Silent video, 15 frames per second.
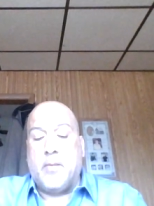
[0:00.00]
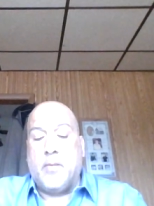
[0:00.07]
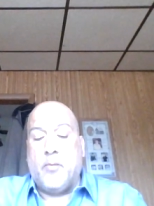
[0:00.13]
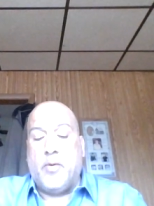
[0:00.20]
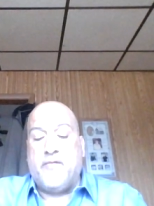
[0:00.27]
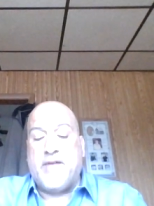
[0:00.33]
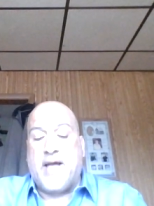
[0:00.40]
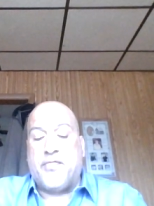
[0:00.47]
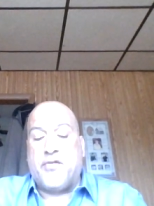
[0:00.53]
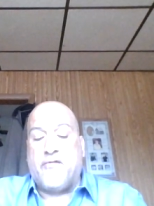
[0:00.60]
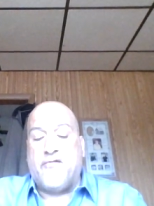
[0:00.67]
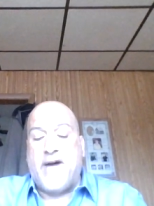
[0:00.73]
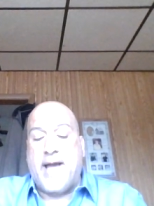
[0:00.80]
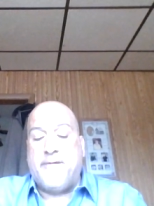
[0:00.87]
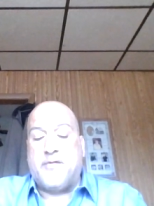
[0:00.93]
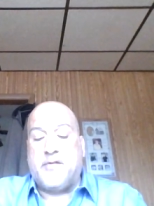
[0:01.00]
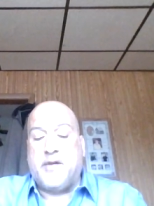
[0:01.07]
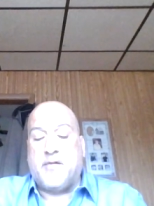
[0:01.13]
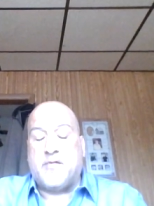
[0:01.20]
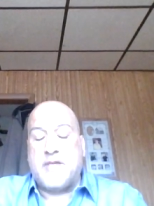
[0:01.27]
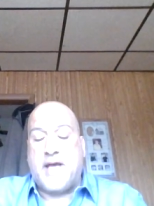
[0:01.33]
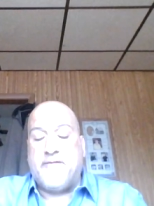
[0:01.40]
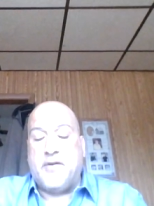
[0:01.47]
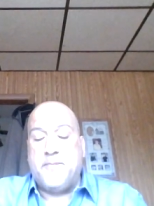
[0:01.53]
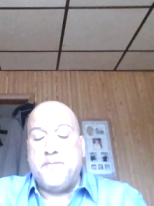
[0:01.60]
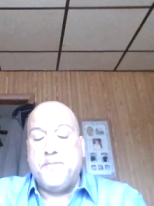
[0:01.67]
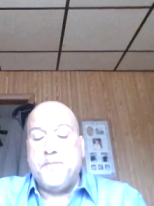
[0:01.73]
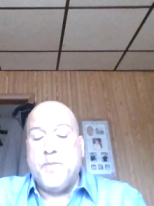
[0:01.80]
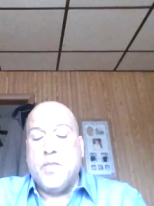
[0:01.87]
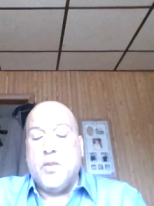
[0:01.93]
We've got the 5, 6,
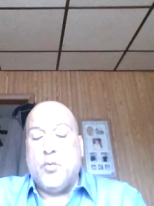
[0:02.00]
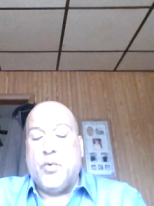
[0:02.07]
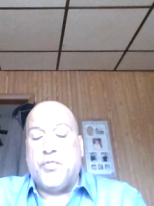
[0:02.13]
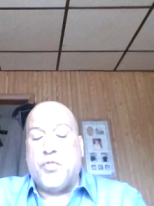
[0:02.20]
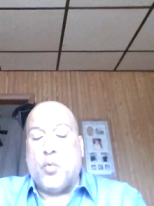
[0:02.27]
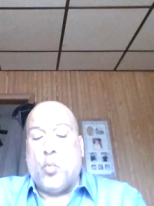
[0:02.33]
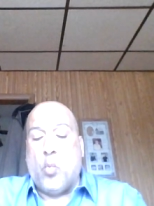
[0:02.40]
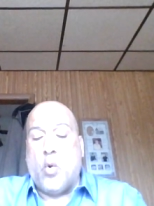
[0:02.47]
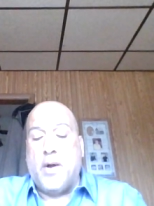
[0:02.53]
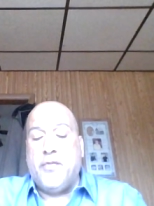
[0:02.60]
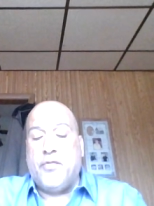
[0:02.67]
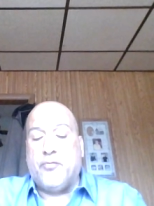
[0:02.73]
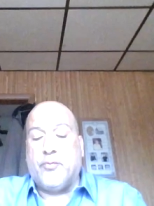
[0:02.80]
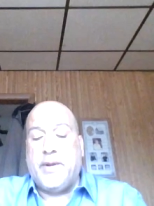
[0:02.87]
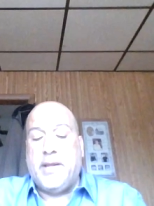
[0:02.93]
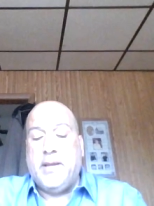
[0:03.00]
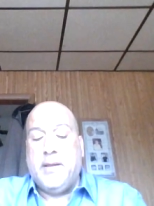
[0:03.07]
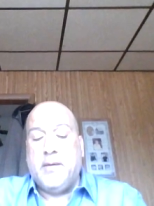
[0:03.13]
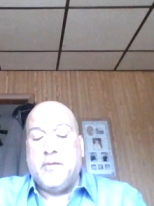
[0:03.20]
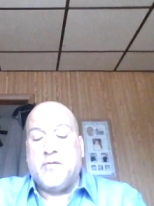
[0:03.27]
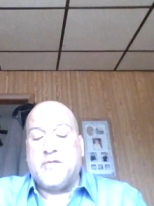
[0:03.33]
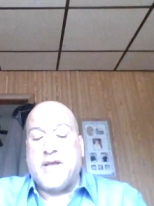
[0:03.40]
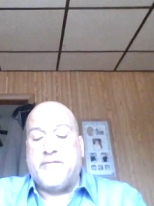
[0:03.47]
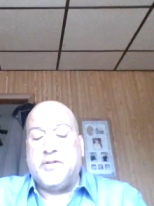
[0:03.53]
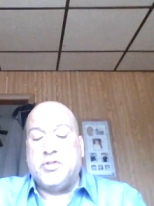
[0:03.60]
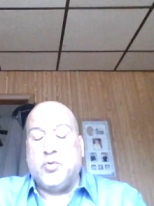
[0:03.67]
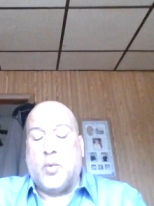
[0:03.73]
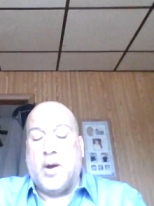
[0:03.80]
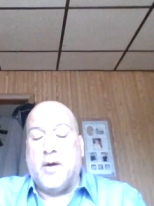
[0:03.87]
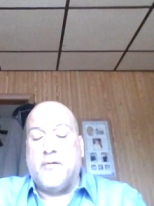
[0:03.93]
7 with the 1, 3, 7,
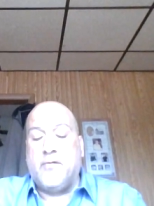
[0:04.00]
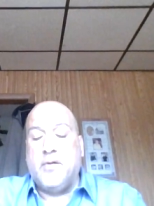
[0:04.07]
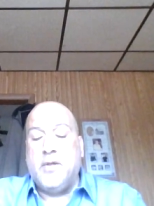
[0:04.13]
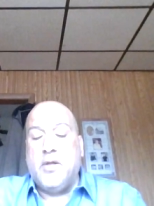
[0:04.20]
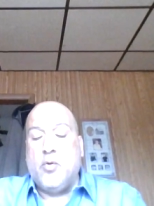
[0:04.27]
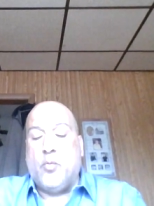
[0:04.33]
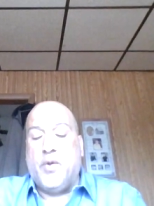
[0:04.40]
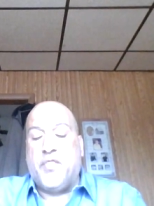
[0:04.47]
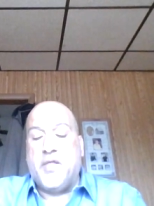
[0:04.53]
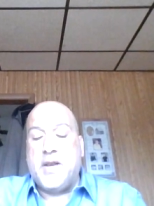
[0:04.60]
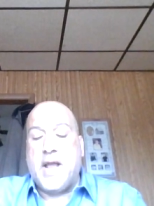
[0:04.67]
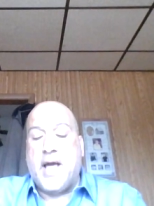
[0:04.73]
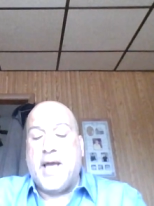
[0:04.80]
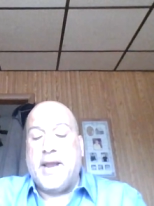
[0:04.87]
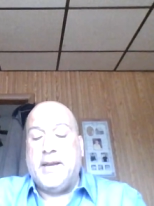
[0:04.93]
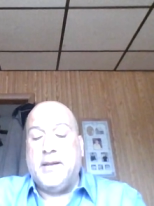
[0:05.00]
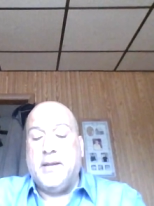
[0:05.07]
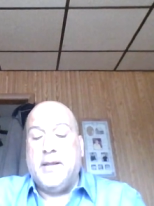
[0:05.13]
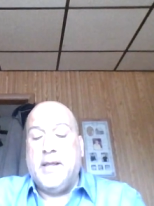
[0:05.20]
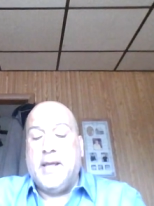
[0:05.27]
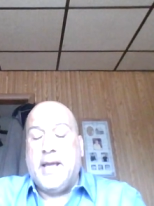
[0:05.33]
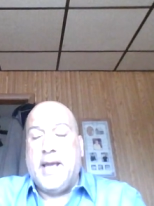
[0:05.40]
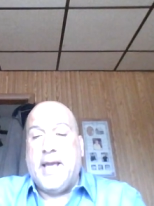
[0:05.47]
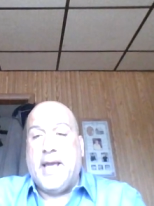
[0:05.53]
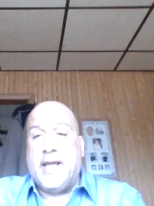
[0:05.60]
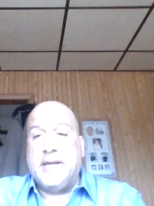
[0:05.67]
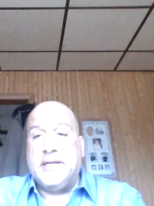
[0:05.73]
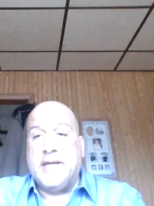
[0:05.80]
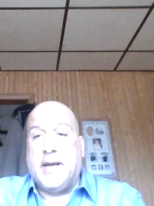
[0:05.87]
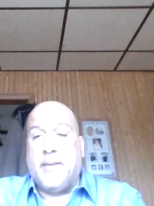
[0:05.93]
12 with the 9,
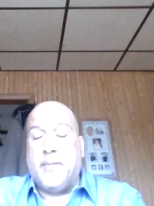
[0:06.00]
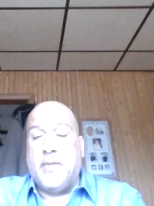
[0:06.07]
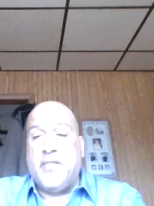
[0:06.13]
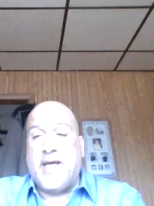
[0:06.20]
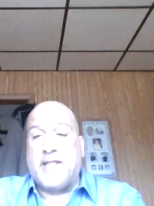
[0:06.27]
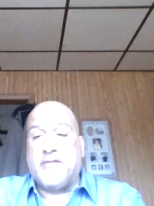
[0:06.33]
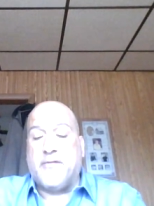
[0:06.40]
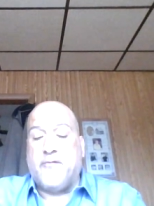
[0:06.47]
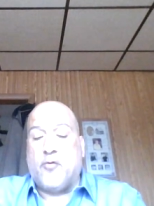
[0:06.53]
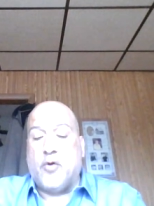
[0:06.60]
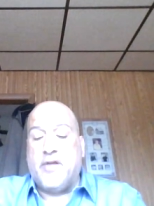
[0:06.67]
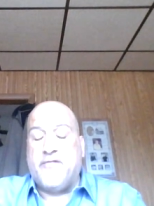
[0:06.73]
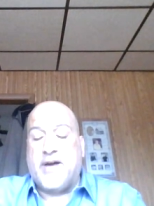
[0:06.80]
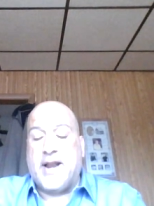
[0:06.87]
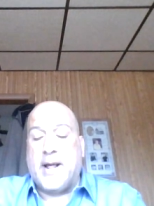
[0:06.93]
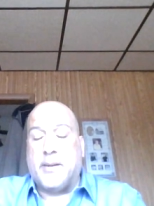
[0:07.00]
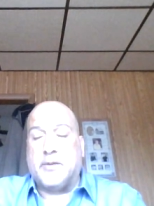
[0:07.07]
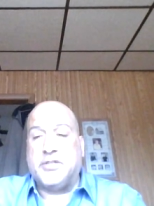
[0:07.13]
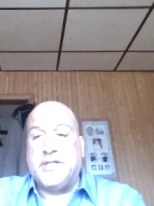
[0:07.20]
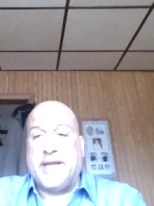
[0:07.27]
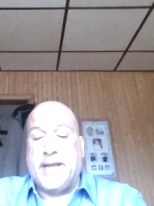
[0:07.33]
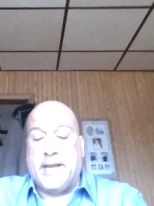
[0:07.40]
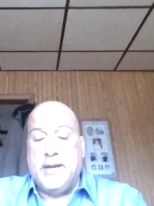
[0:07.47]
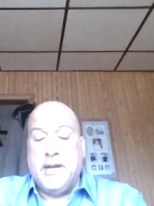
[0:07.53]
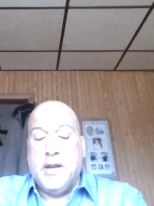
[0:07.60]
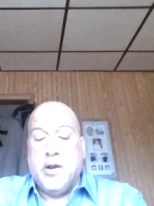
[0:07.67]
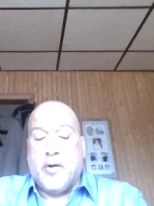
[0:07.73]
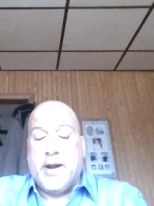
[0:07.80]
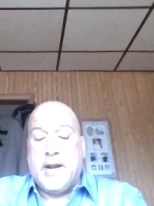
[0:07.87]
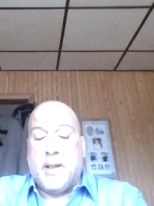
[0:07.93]
and that's a $45 ticket.
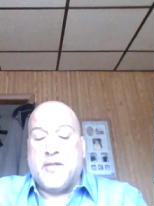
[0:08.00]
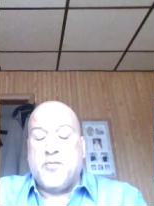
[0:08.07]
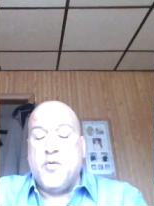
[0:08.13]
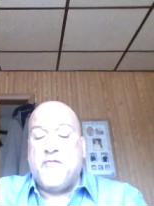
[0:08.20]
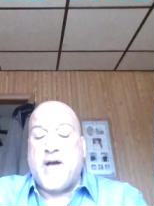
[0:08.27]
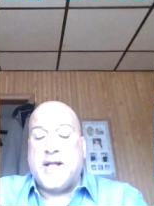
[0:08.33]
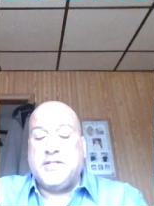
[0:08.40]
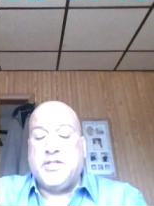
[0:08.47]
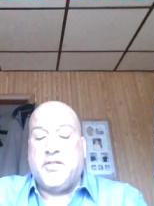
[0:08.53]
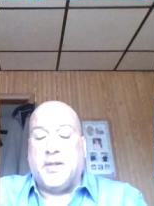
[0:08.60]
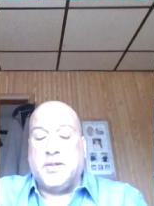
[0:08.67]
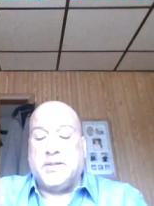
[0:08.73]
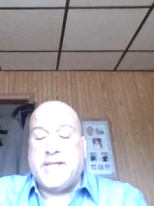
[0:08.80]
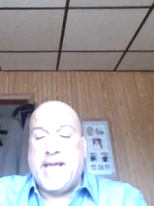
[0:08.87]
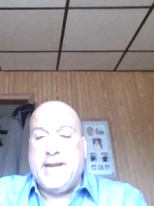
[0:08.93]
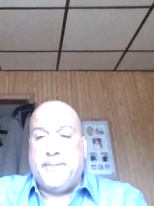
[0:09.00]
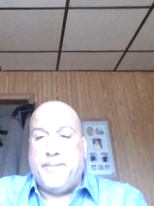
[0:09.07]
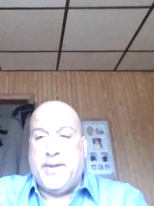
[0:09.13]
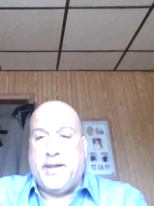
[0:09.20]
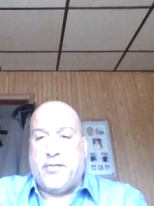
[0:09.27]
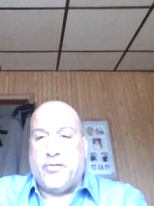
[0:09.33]
All right, now let's move on to the late pick